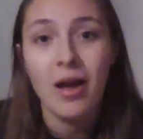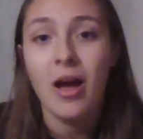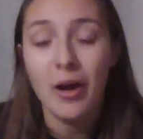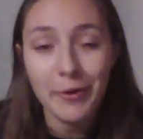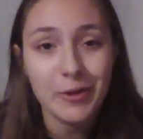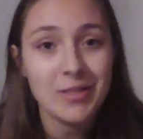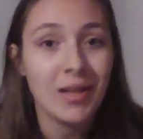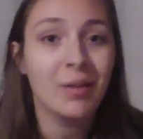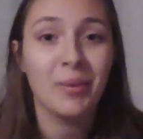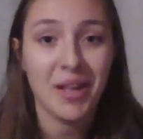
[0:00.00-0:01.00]

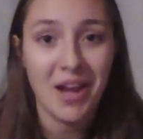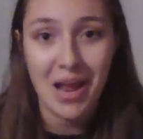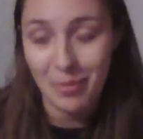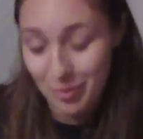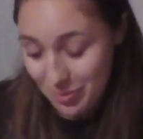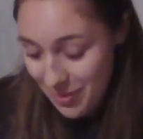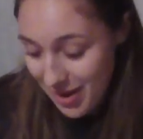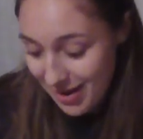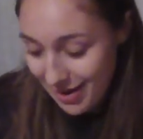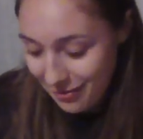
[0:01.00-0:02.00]
understandably unhappy with me
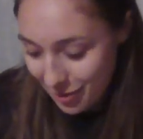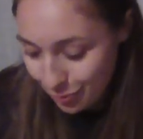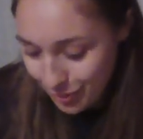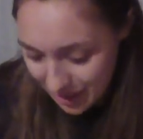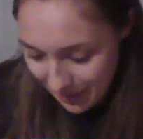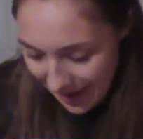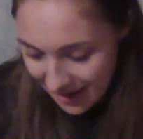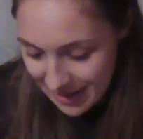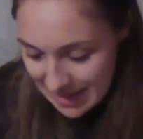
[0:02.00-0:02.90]
and I felt really bad.